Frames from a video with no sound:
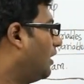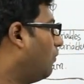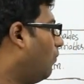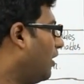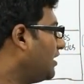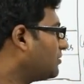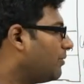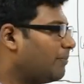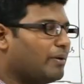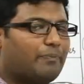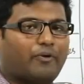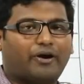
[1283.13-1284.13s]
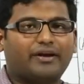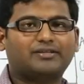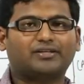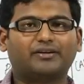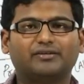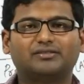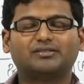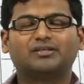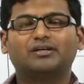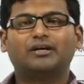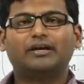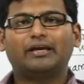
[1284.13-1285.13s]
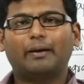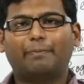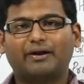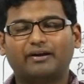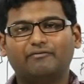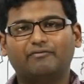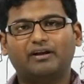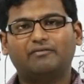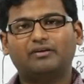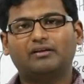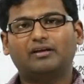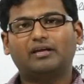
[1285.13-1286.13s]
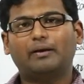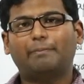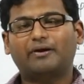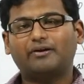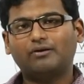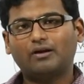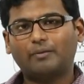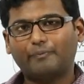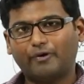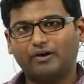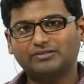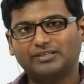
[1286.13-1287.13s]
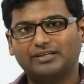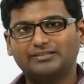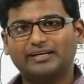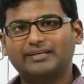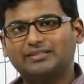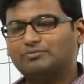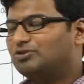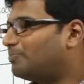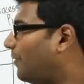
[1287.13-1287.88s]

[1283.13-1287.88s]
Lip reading: Now what is meant by protection is, when a particular process has some